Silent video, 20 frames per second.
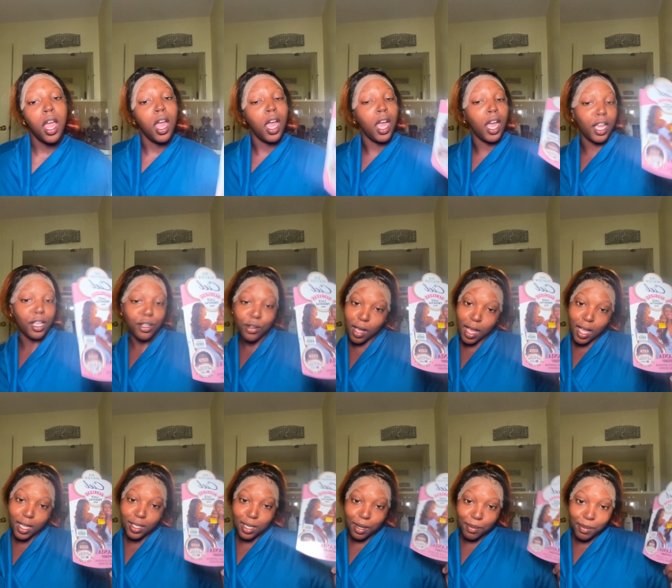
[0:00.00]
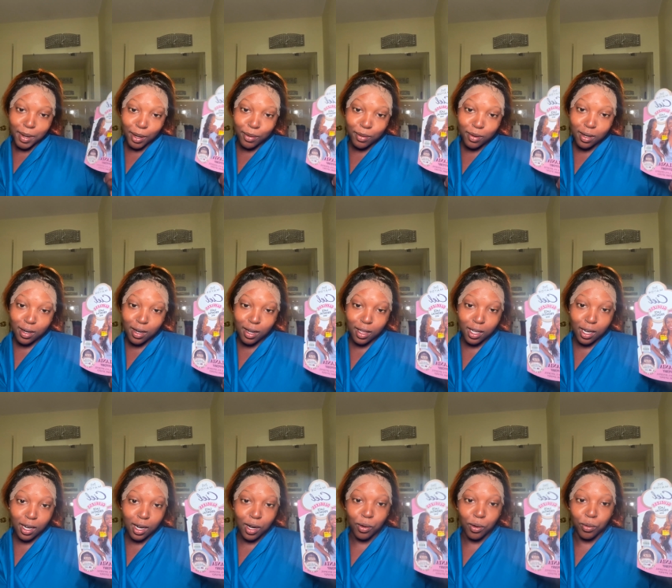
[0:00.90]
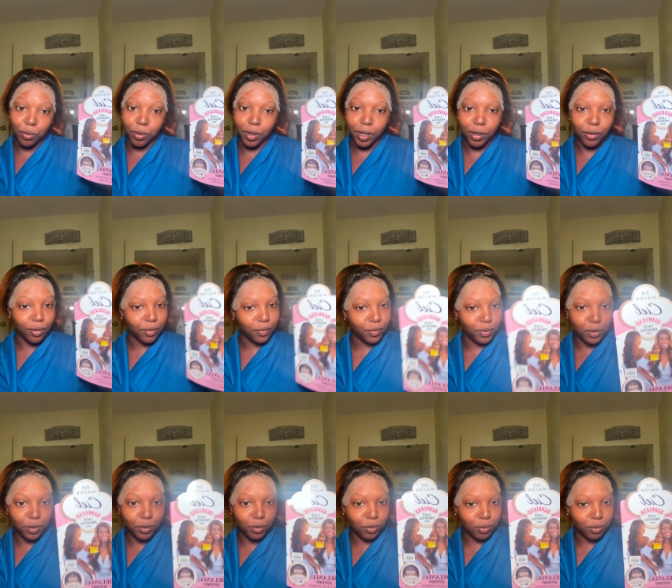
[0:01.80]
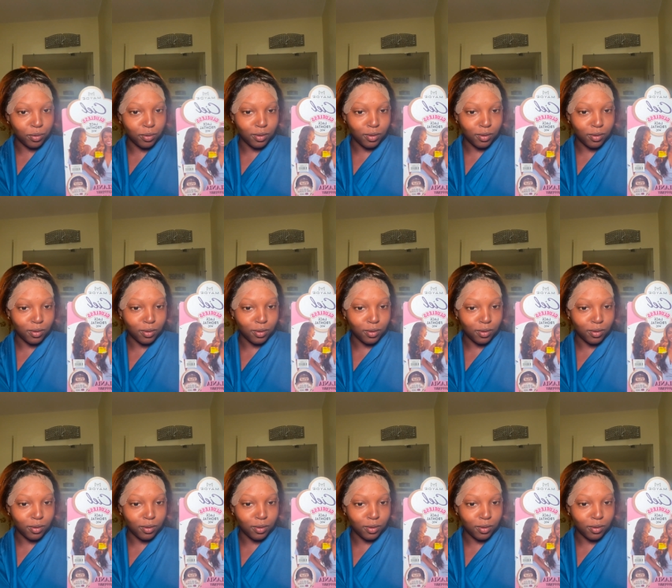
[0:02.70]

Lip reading: Hey you guys, I'm back with another wig review.